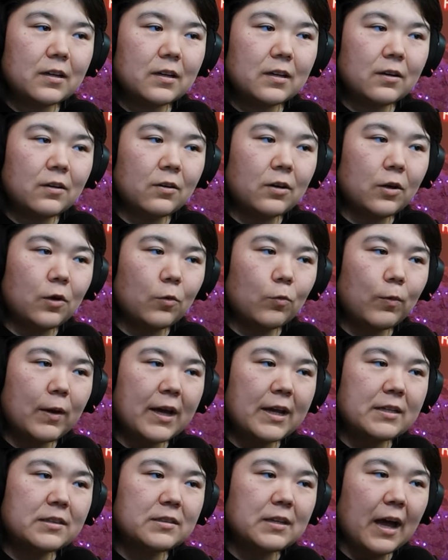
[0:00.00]

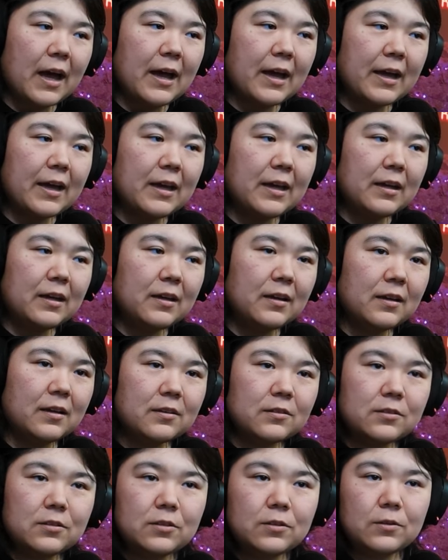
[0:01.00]
Red dye
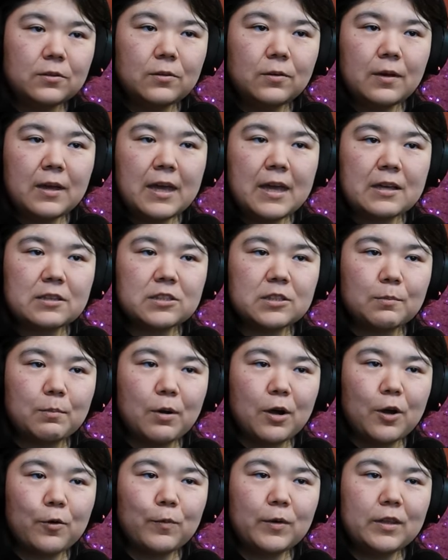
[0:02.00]
and two
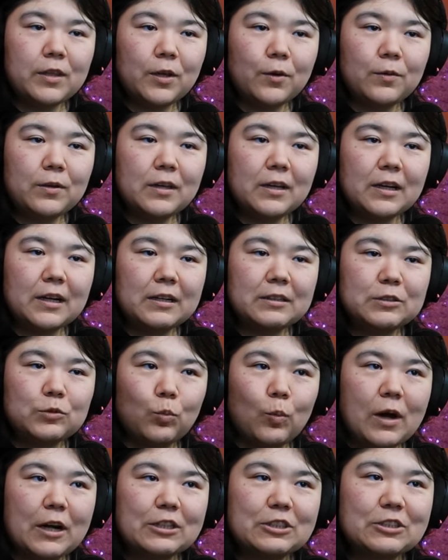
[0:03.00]
ASMR reloading guns.
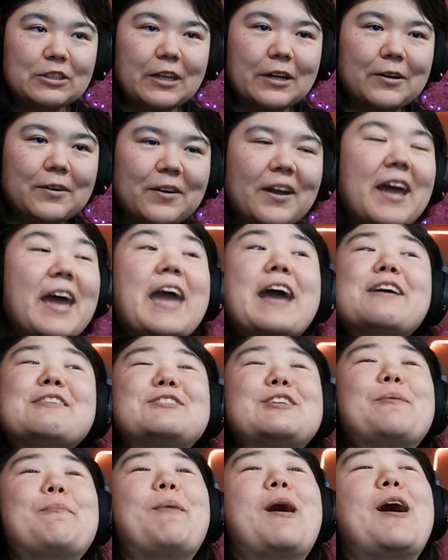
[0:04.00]
Watch later.
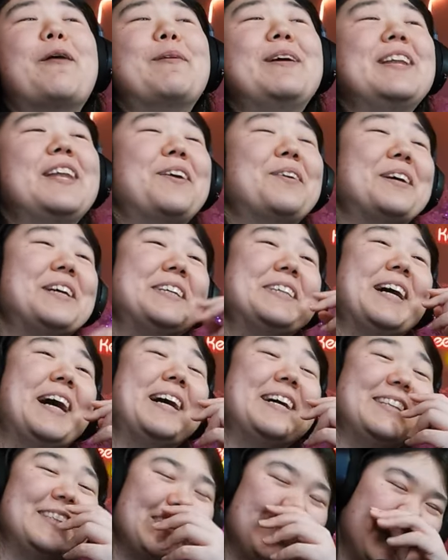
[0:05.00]
ASMR reloading
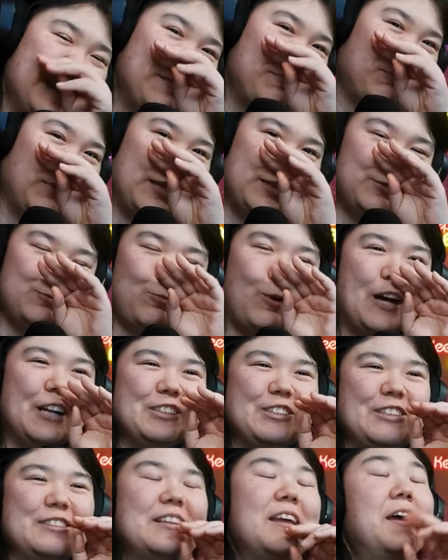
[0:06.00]
guns. Blitz
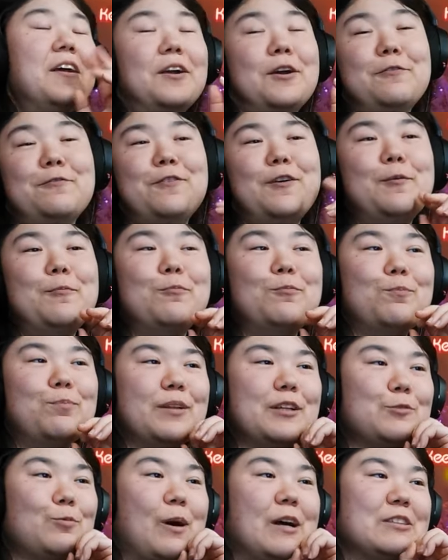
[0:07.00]
watches. Confirmed
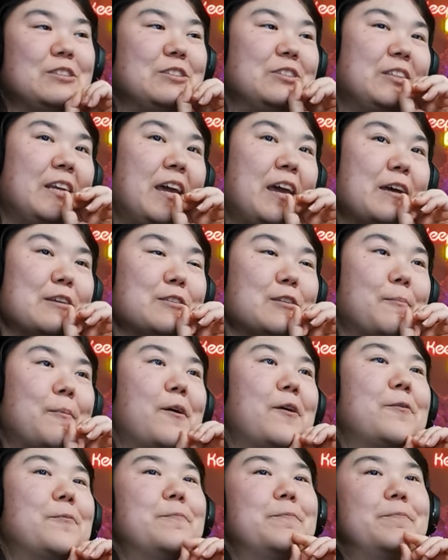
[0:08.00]
Blitz watches ASMR.